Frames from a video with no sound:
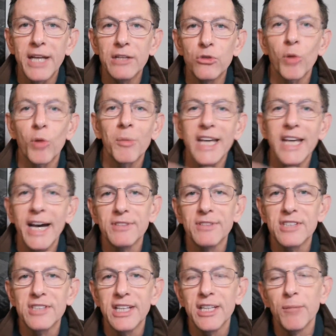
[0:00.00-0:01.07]
normally have to
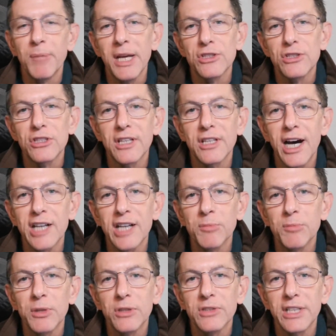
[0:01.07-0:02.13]
send the patient to the
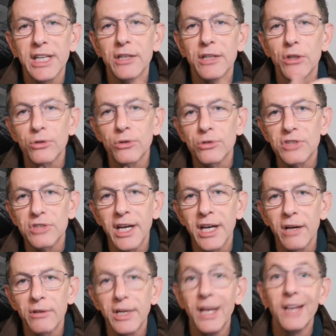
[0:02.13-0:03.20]
hospital to get an
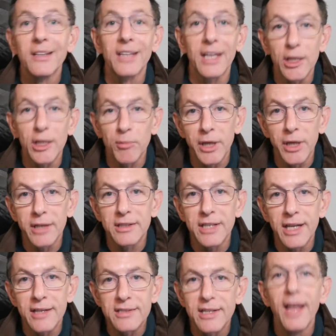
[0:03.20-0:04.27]
ultrasound, to get a blood
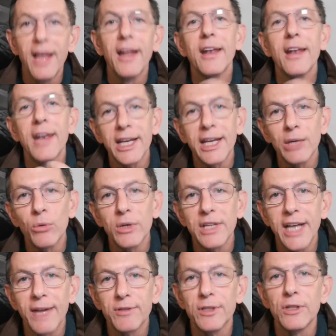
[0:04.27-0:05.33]
test. Now you wouldn't
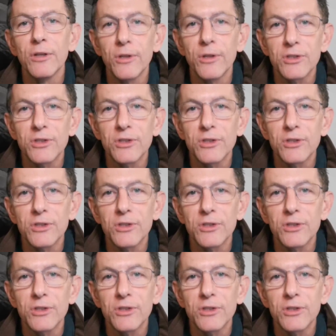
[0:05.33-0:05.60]
have to do those